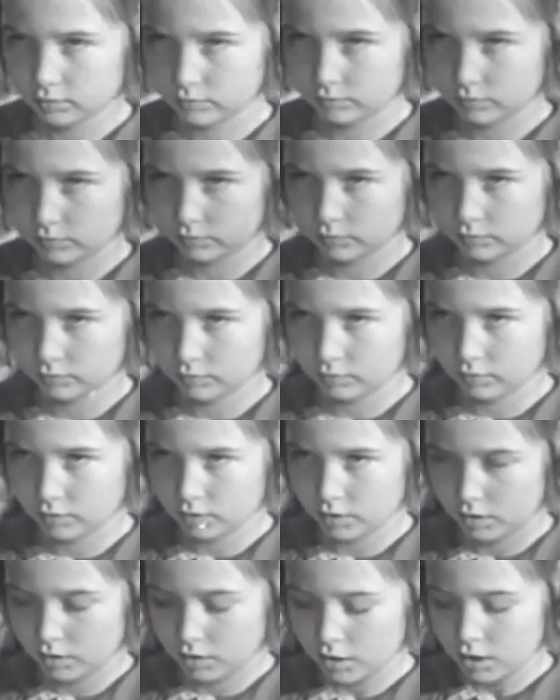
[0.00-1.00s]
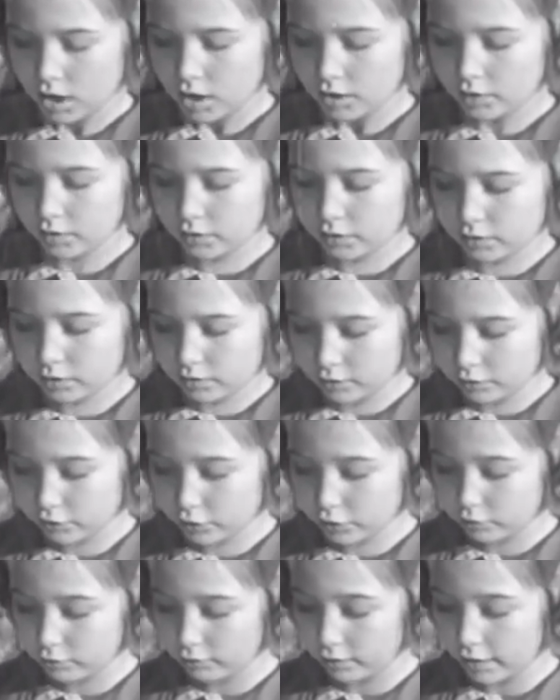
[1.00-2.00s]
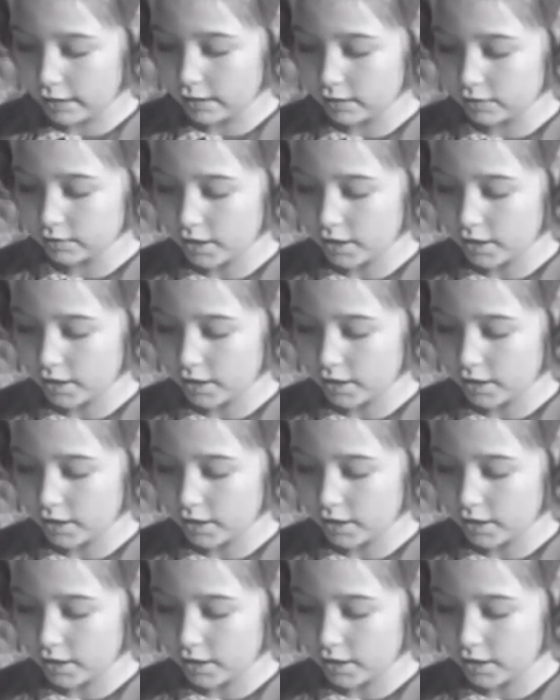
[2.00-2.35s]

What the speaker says: innocence was lost forever.